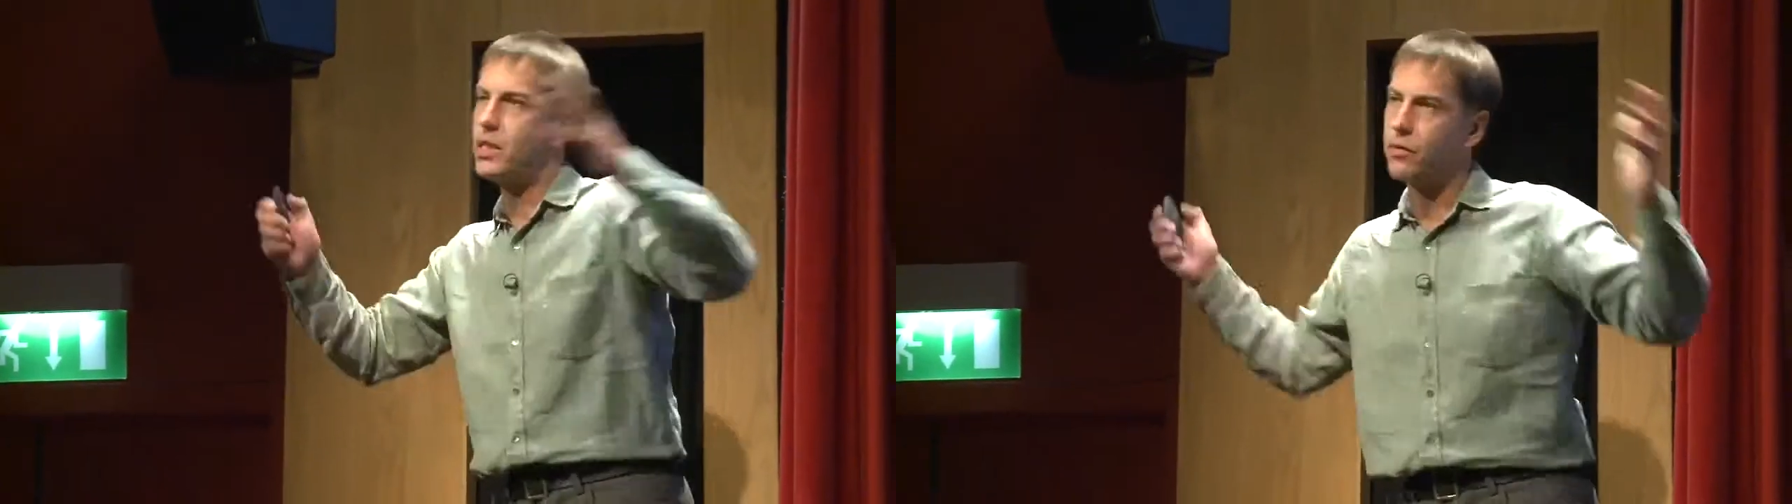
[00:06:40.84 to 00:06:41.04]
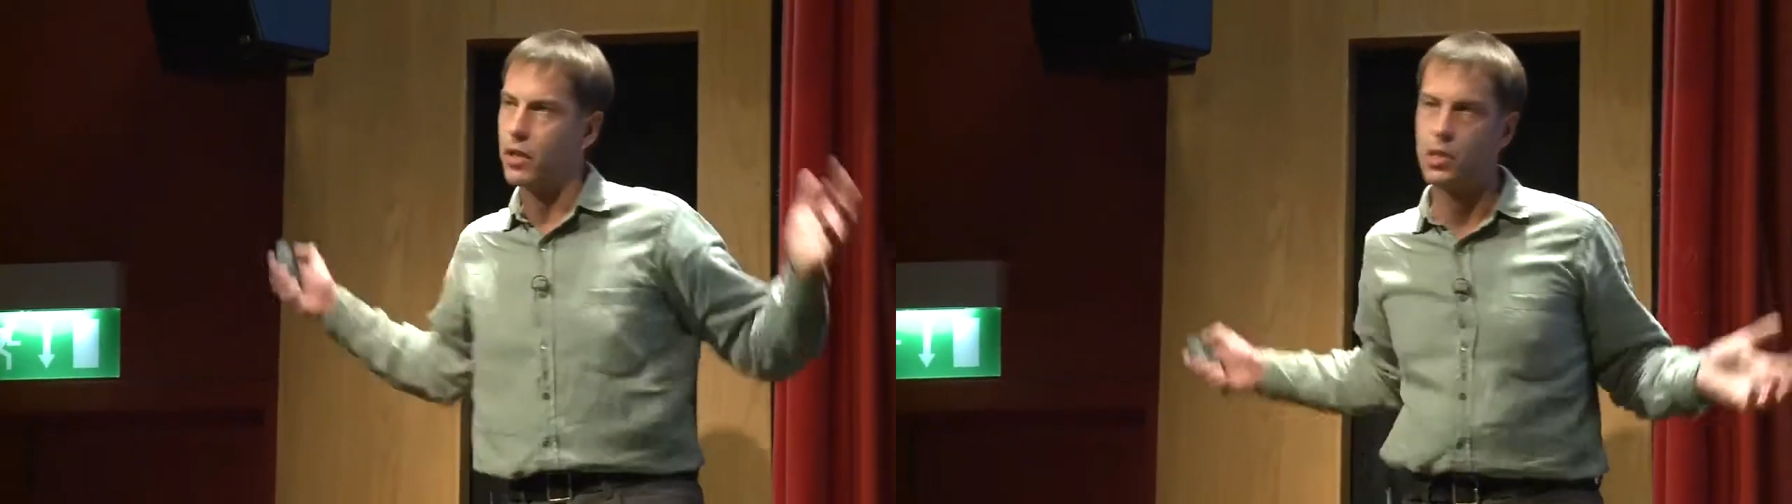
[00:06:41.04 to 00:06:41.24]

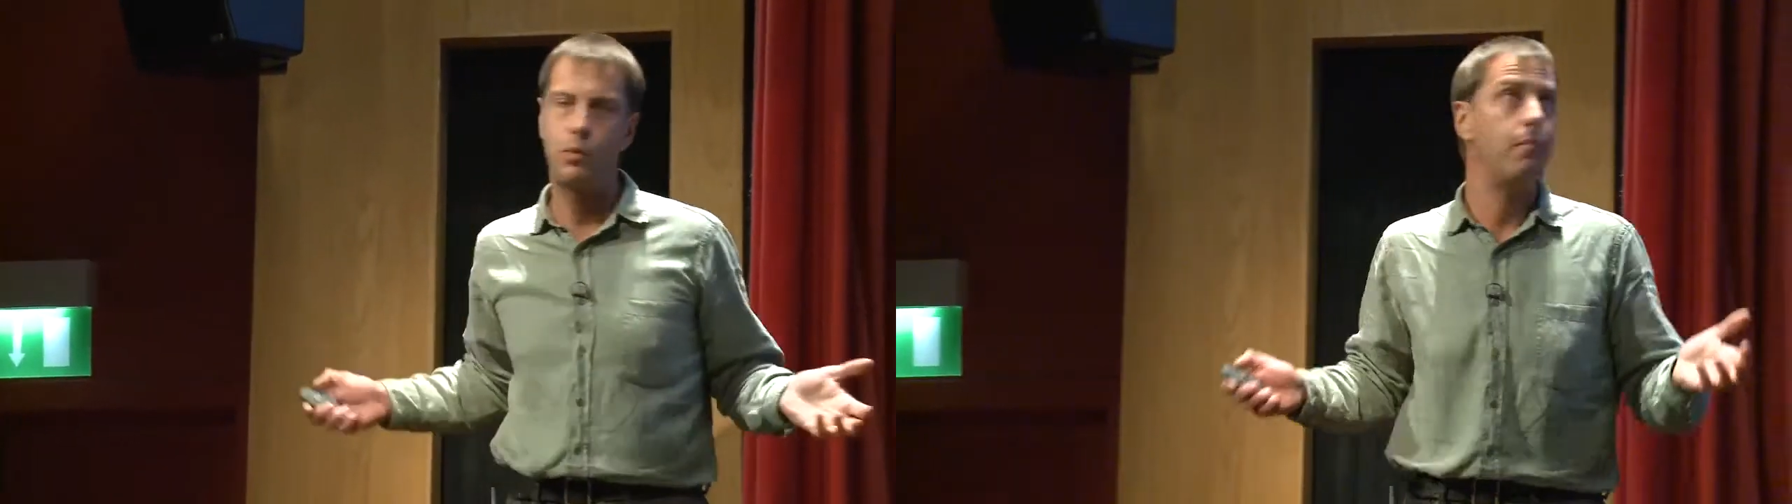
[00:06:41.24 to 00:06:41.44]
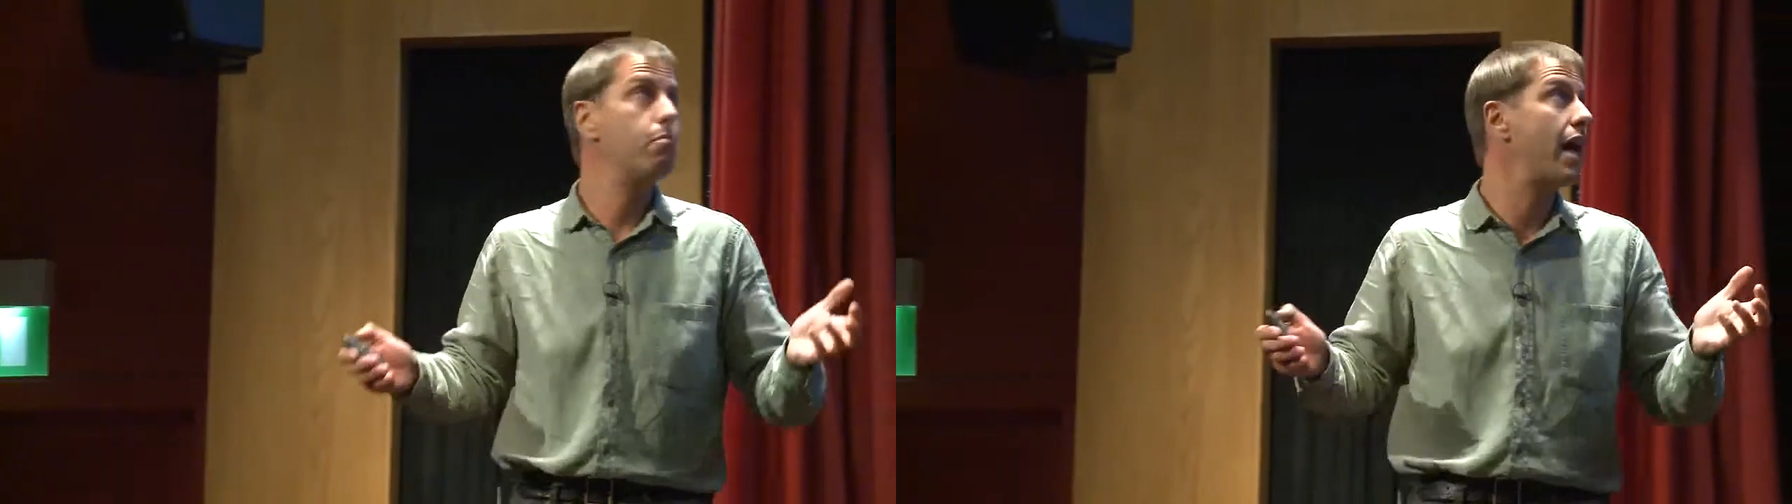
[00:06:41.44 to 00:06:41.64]

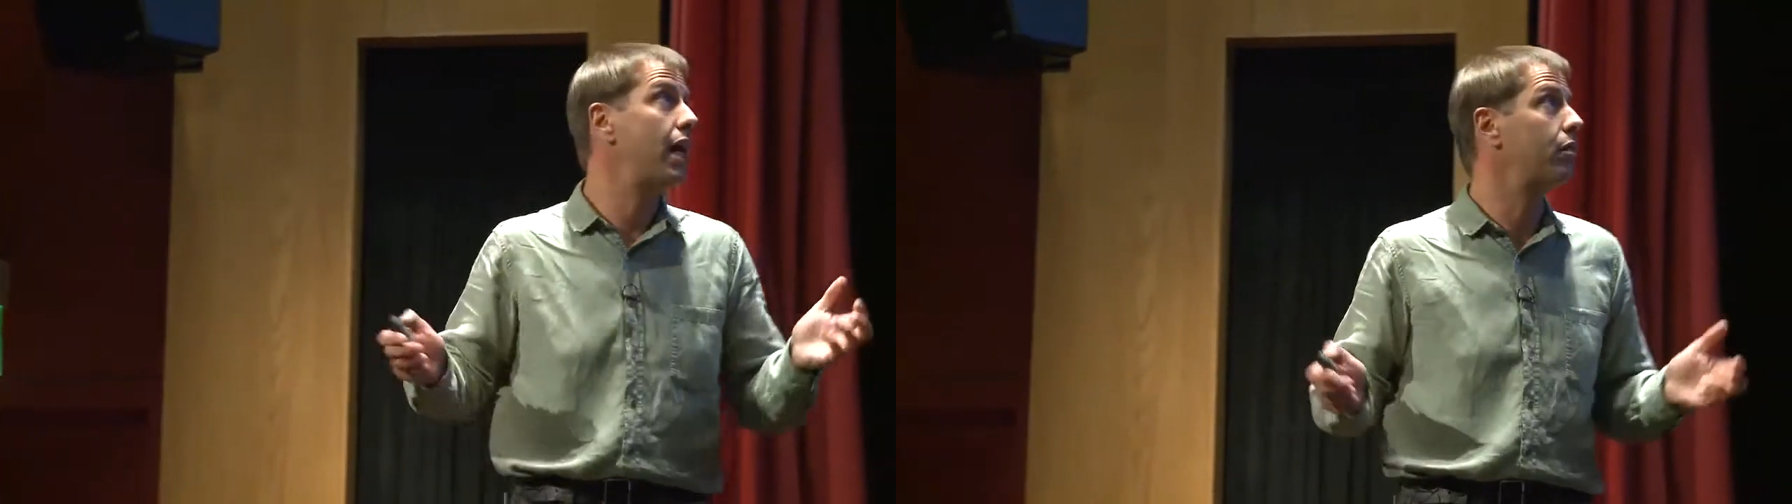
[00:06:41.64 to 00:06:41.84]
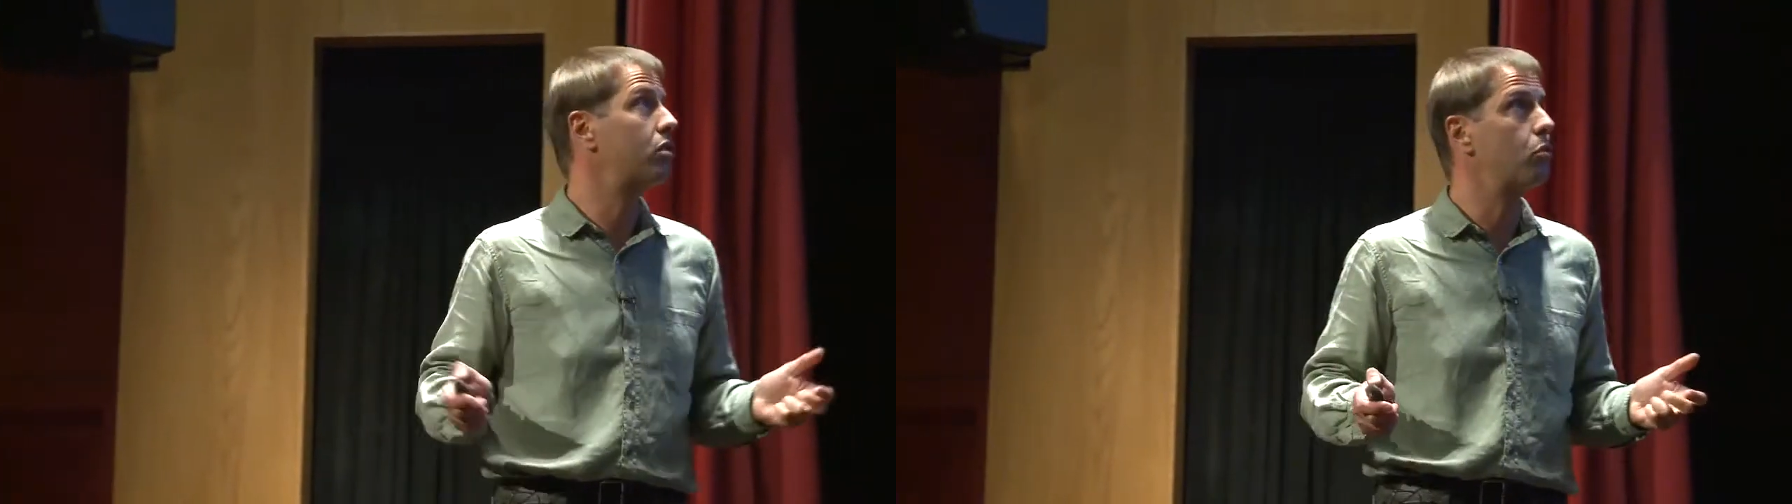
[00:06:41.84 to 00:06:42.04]
Twitterverse
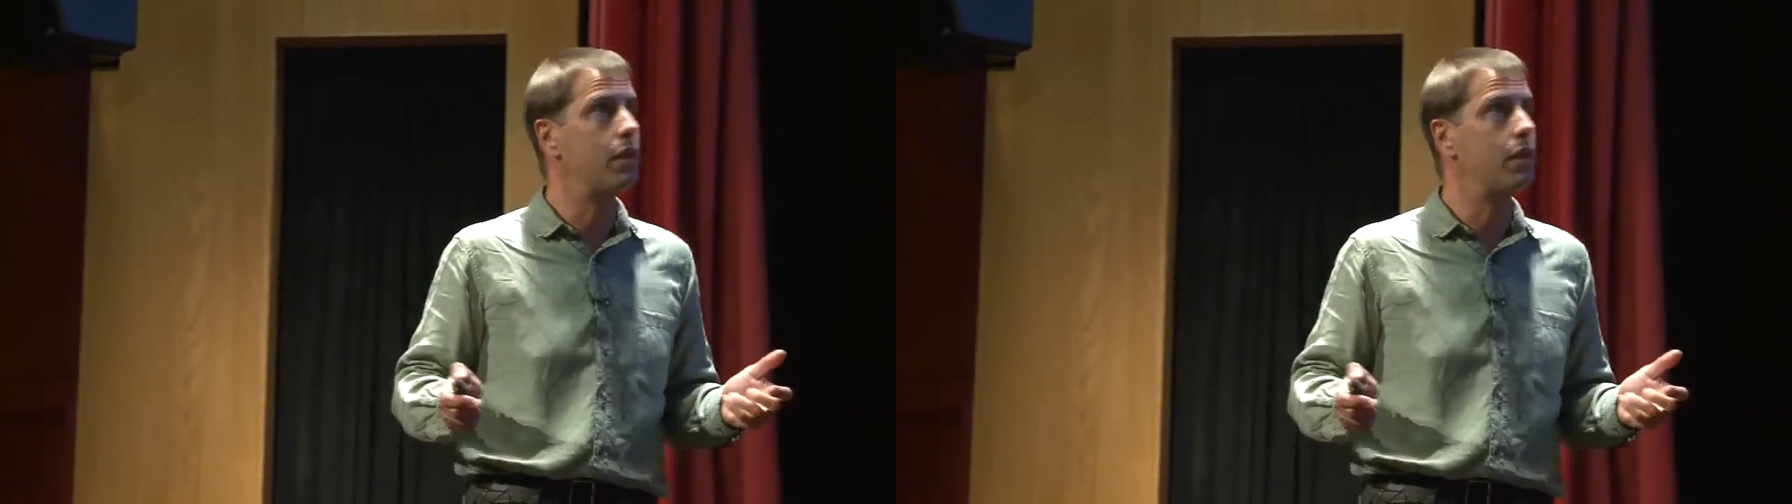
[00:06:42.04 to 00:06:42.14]
went mad.